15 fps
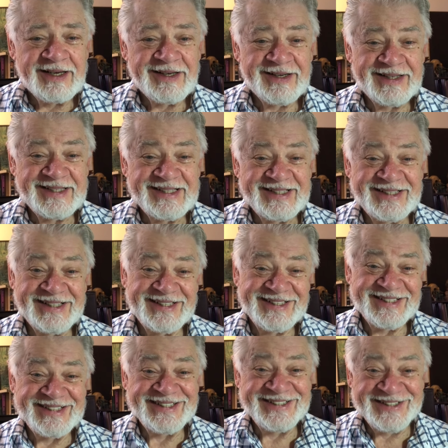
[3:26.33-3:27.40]
And uh,
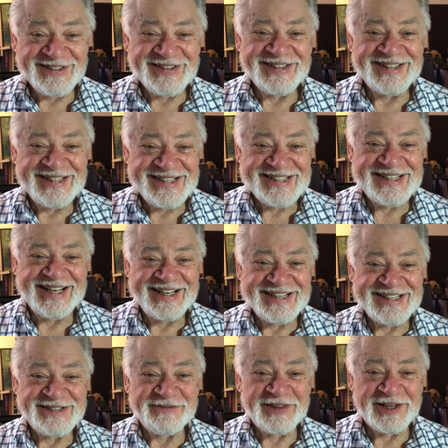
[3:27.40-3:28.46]
during these
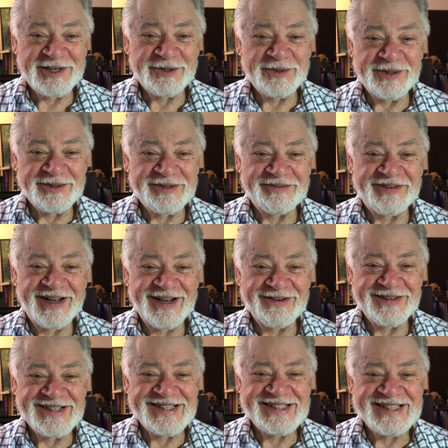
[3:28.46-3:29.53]
days of the
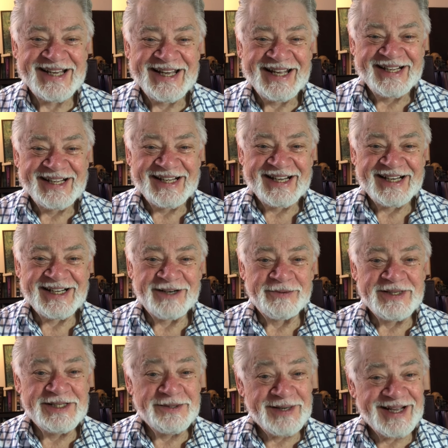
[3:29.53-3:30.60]
coronavirus, uh, we
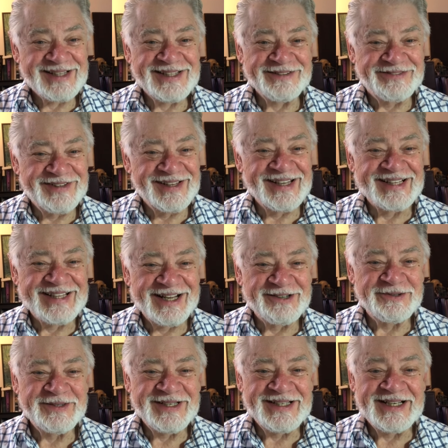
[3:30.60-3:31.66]
do get the feeling that
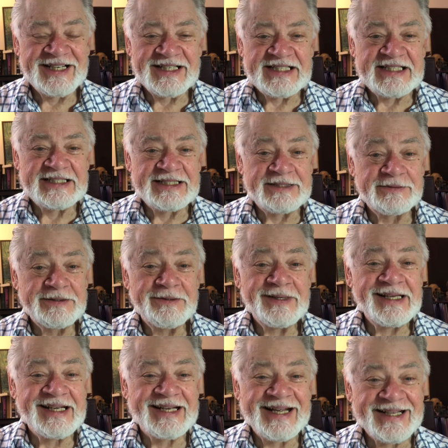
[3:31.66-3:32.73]
we, uh, we
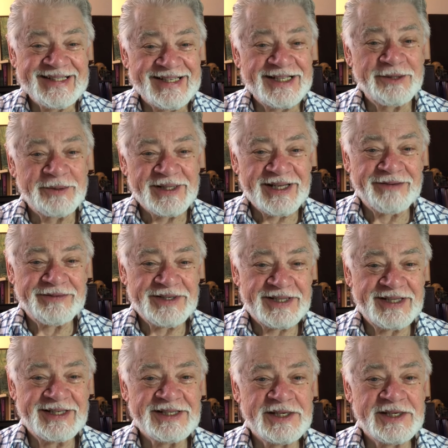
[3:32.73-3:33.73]
really can't deal with everything.